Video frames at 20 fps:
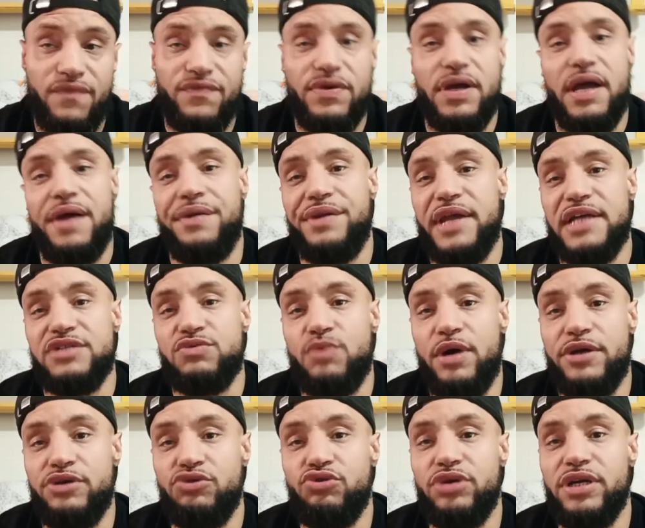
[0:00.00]
and that's why
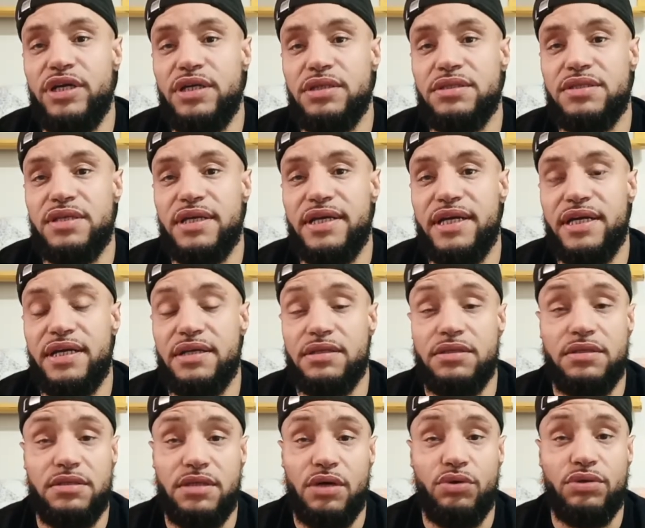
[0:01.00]
you need to get a
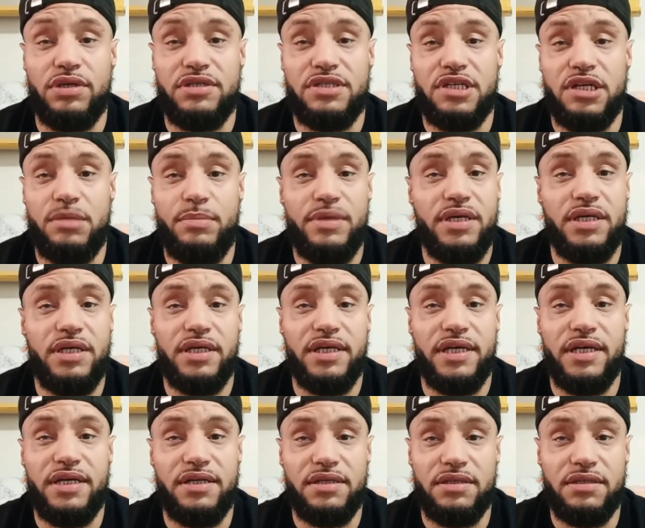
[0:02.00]
don't listen to me
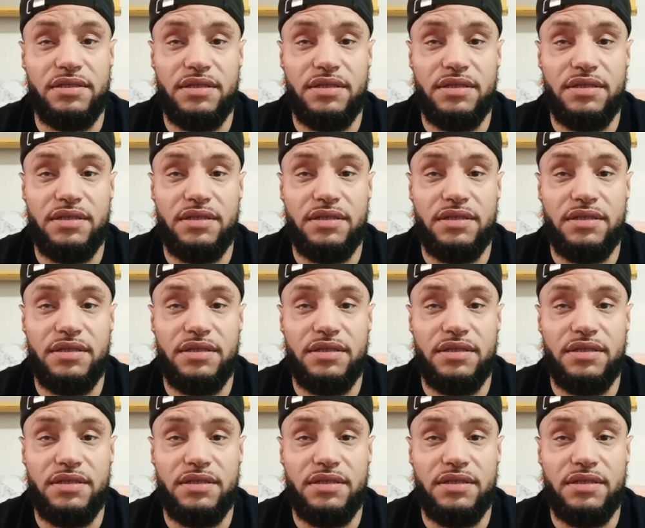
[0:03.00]
get a,